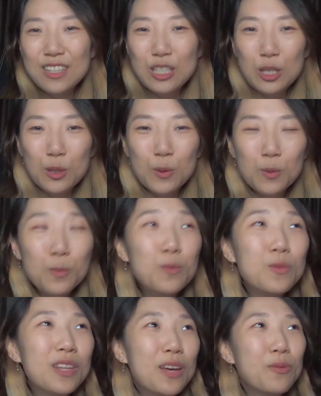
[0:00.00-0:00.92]
So
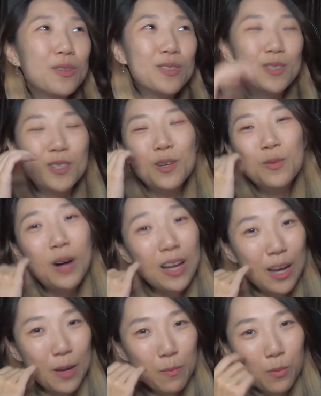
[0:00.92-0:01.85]
that was
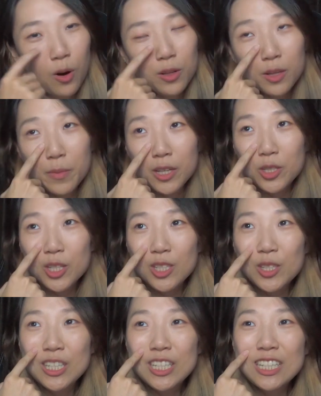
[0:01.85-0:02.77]
why I bought the
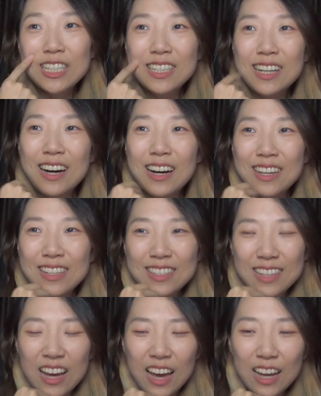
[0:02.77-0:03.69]
matrix switcher.
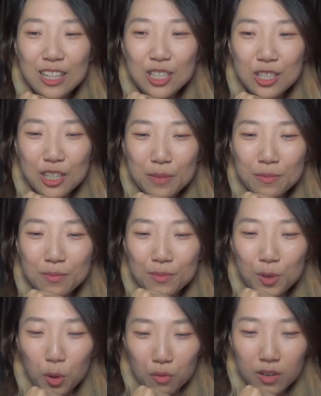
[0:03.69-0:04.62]
It's an
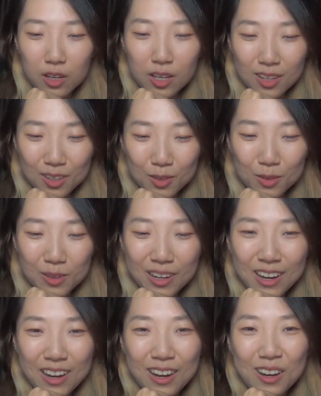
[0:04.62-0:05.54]
extreme overkill,
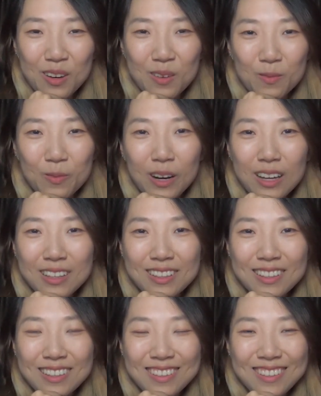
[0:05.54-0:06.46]
but
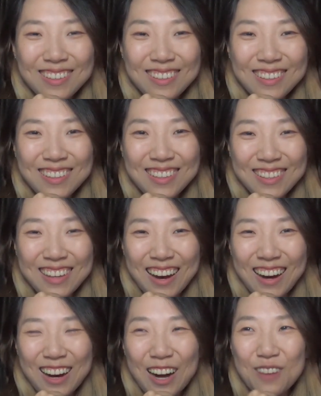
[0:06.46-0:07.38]

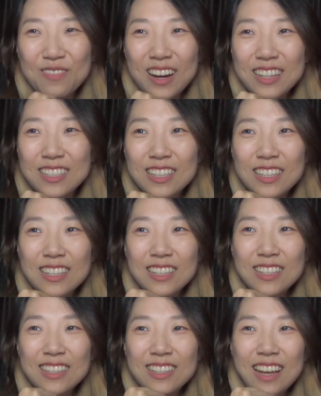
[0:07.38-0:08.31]
yeah, I'm
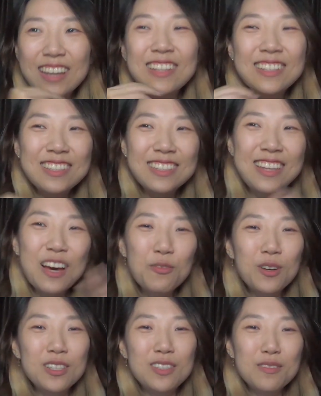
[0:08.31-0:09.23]
actually like,
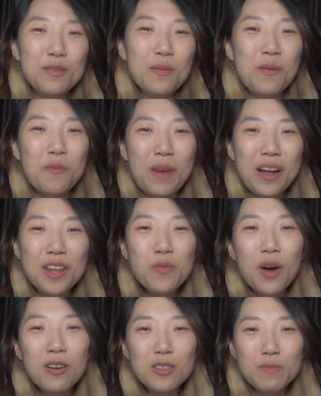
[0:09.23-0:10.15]
that was
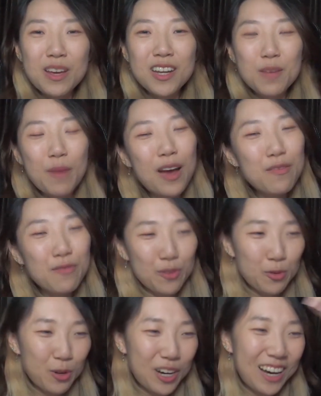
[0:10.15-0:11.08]
money well spent in my
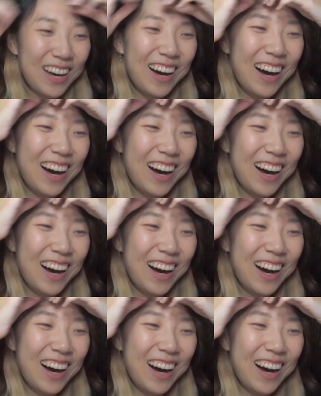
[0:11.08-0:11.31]
view.